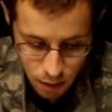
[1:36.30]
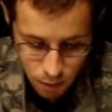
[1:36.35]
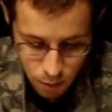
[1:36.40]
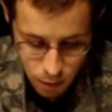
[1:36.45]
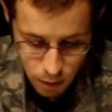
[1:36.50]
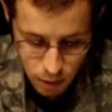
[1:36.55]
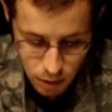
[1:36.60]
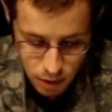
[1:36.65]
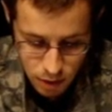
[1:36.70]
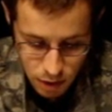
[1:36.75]

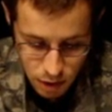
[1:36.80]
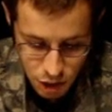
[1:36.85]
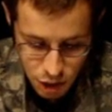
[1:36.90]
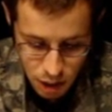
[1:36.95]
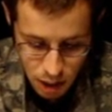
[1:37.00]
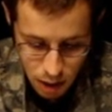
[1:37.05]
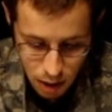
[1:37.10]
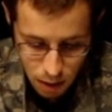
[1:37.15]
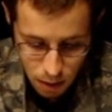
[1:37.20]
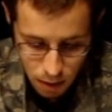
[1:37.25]
First the
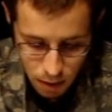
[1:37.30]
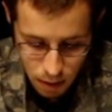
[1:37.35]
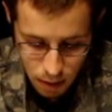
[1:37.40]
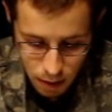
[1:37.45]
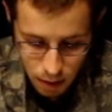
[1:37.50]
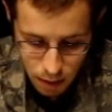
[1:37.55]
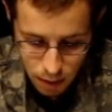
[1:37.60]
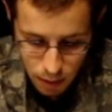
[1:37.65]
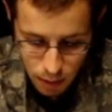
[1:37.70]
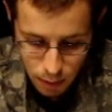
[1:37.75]
shell,
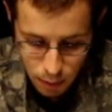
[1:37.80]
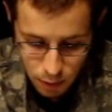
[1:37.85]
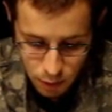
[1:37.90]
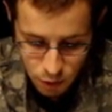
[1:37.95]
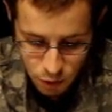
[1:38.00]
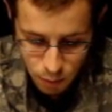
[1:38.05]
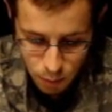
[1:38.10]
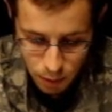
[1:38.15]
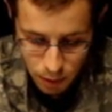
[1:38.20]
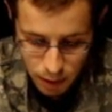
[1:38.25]
then the
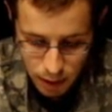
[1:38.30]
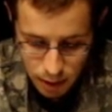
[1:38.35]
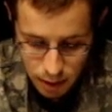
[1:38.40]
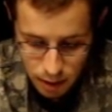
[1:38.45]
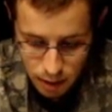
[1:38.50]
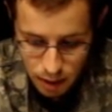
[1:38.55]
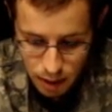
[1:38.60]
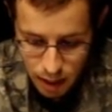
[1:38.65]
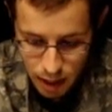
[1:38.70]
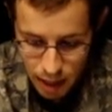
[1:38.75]

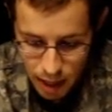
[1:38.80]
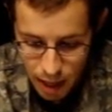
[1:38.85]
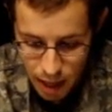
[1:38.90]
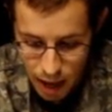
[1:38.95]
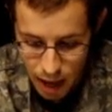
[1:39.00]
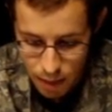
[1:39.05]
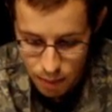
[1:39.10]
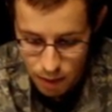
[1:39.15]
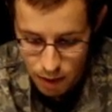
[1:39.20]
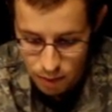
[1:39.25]
spring,
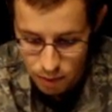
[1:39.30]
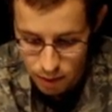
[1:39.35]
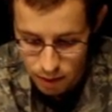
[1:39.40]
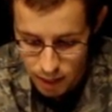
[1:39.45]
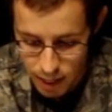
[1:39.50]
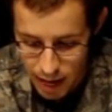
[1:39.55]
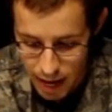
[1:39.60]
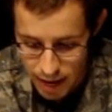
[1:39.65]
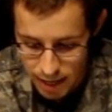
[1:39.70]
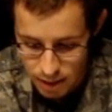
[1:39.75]
and then
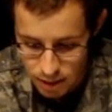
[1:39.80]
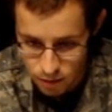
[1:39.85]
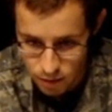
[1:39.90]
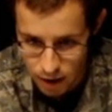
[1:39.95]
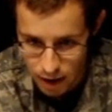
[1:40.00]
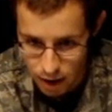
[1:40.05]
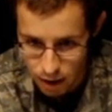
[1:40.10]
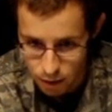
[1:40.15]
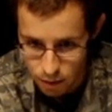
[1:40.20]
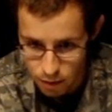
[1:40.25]
the gas
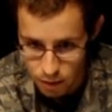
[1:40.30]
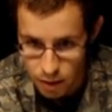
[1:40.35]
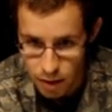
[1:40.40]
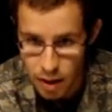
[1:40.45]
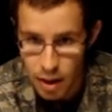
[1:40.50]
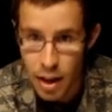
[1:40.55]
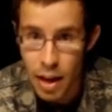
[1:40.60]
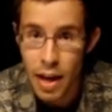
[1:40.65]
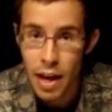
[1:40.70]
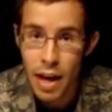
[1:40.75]
valve,
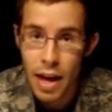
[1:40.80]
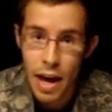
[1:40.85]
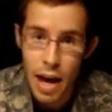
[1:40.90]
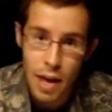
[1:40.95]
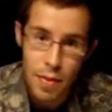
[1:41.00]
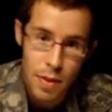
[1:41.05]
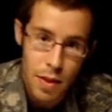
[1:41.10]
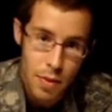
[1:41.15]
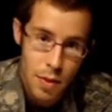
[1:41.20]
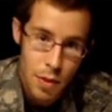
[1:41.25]

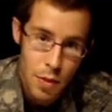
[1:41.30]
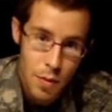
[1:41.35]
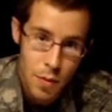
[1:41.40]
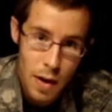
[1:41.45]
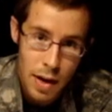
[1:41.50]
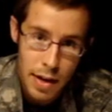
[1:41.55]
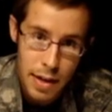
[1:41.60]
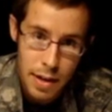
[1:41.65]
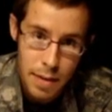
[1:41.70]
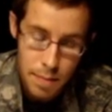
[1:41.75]
and then the
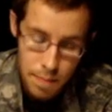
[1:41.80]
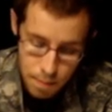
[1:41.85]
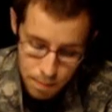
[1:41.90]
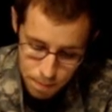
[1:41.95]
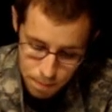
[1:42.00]
threading.